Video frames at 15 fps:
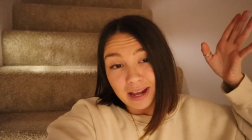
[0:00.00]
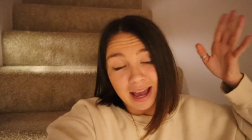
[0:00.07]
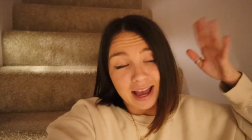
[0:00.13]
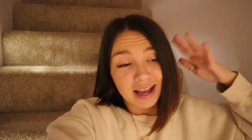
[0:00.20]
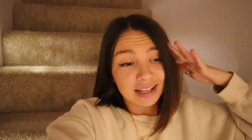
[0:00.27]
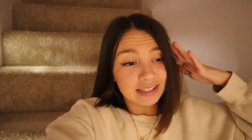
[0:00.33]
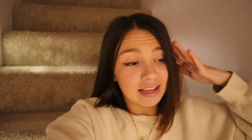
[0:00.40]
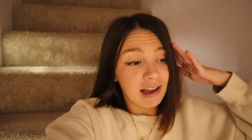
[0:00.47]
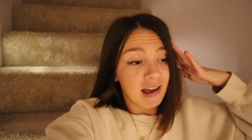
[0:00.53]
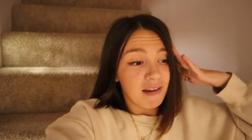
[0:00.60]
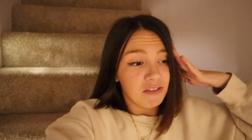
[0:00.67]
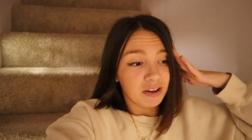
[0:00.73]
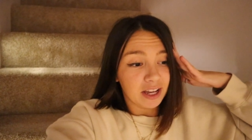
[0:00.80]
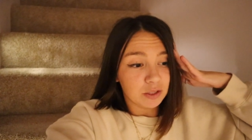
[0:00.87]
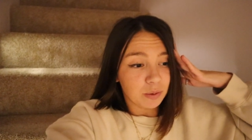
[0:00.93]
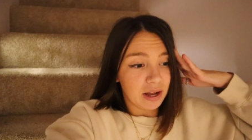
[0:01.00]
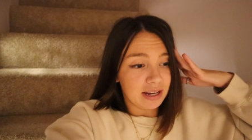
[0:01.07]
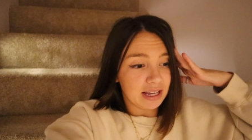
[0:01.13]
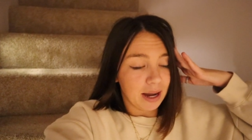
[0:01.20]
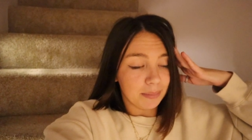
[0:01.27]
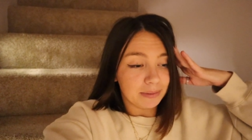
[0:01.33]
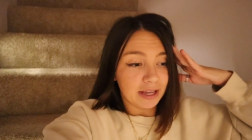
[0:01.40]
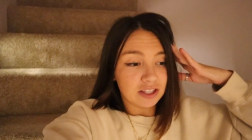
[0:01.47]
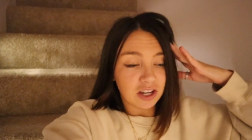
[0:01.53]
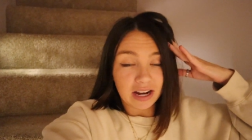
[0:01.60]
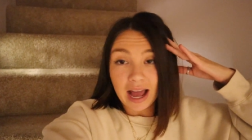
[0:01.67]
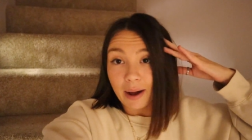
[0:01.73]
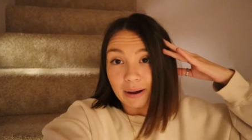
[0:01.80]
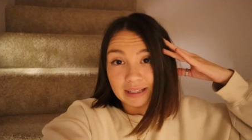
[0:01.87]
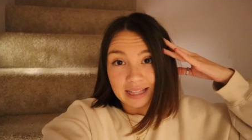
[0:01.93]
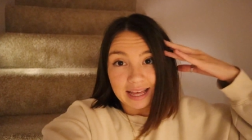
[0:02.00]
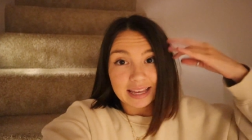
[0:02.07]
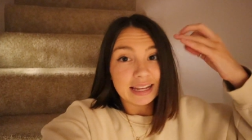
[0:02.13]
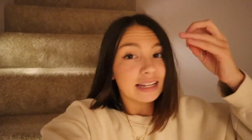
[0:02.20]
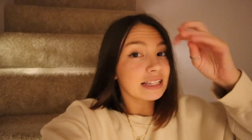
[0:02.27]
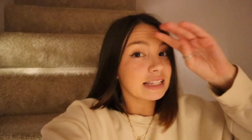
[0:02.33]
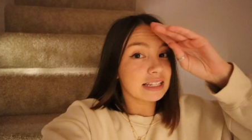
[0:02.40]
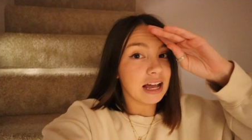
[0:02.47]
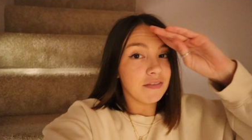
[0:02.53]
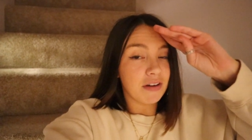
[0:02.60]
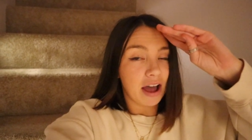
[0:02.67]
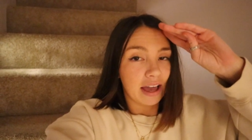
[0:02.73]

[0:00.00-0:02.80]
and if you guys want any updates on how I like it and stuff,